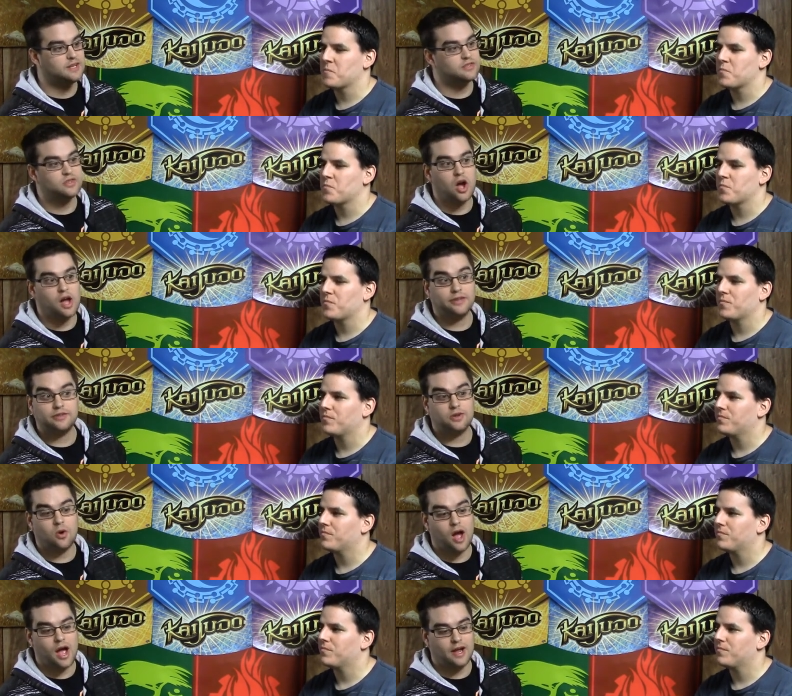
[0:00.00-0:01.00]
Speaker 1: is not.
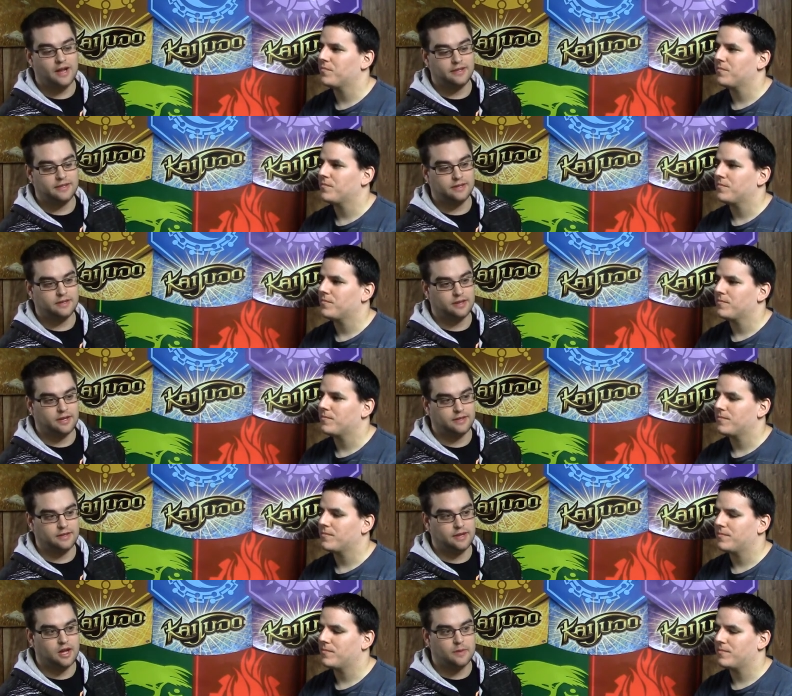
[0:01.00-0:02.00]
So I did like
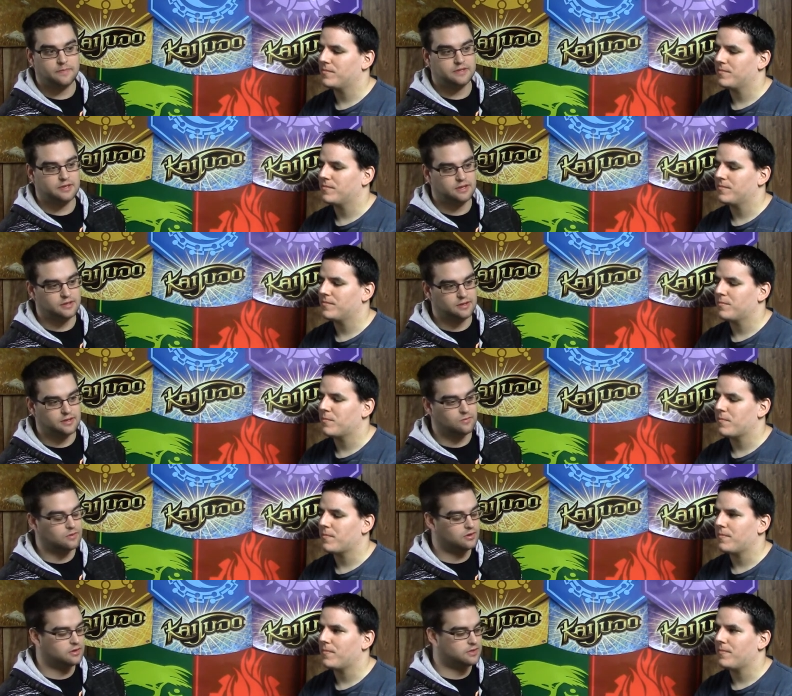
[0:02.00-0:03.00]
the opposite and did
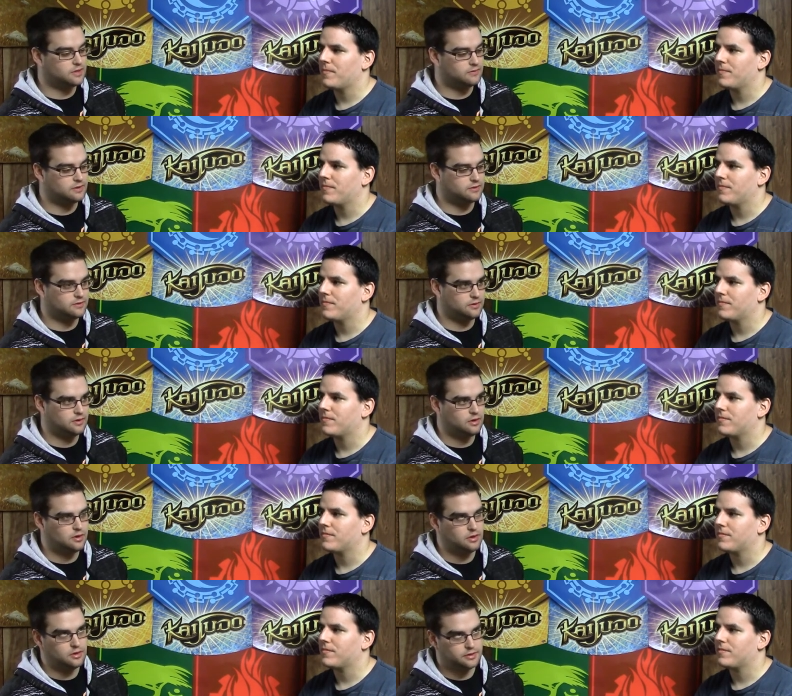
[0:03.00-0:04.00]
worse. I went,
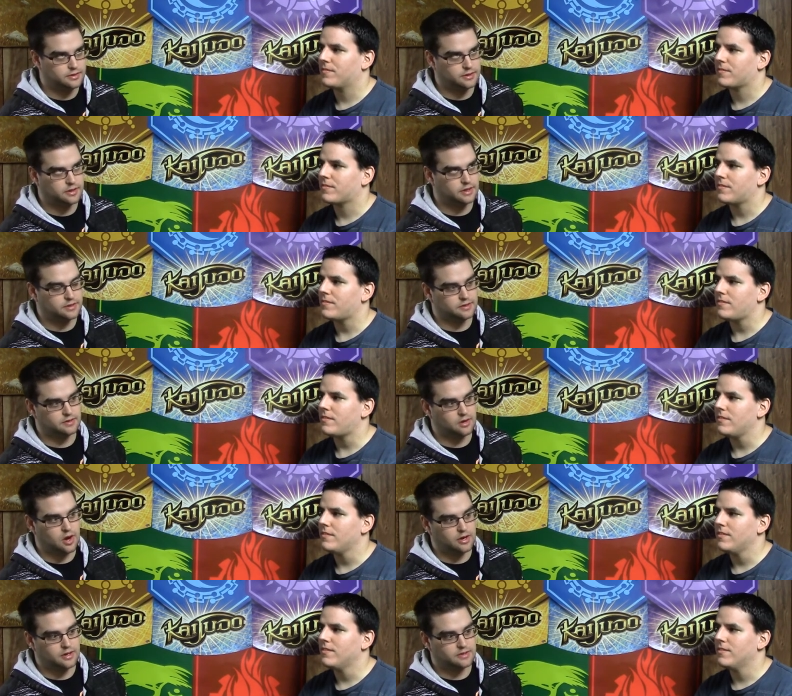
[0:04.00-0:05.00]
just in case the
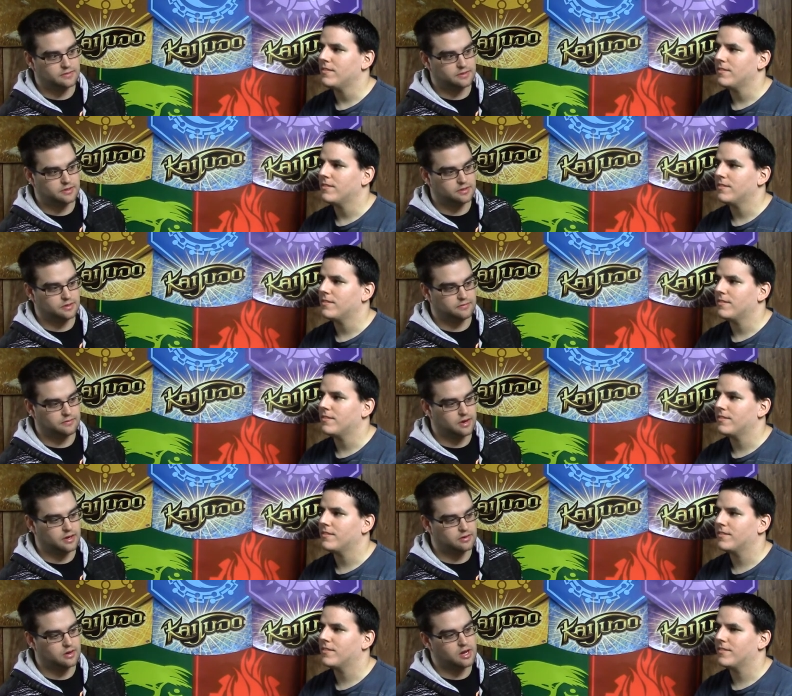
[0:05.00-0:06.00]
audience wants to know for
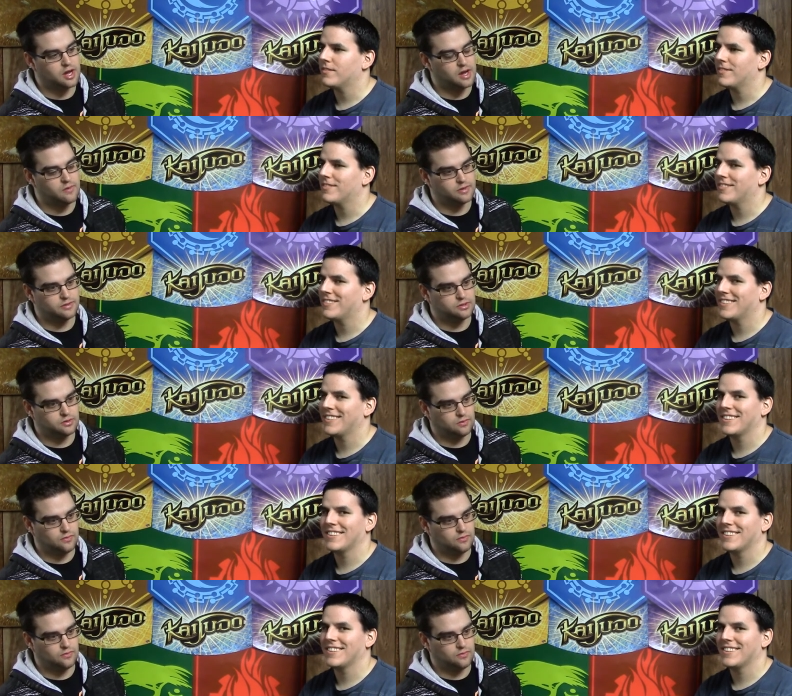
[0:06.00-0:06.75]
Ragnarok, I went two